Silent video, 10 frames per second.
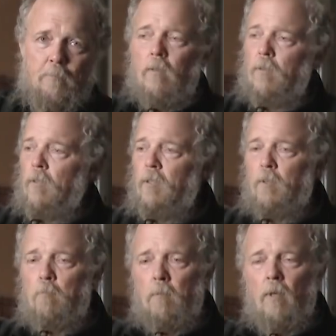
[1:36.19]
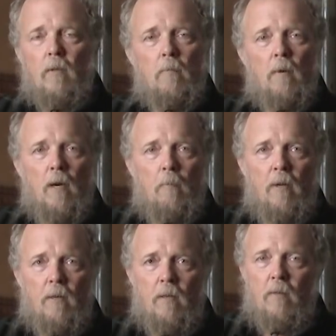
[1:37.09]
So this is merely my
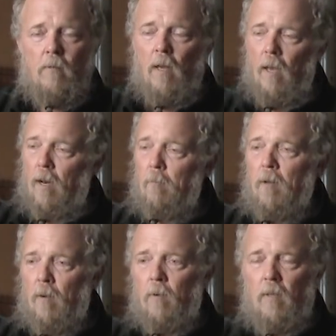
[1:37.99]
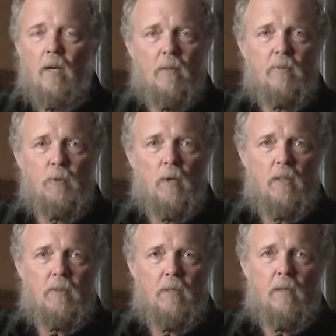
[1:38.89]
opinion, and I'm not really out to
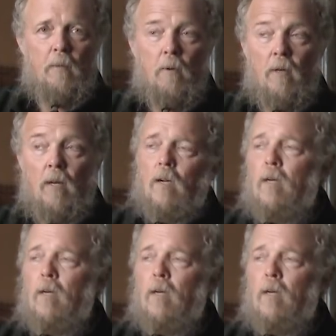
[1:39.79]
trash on anybody.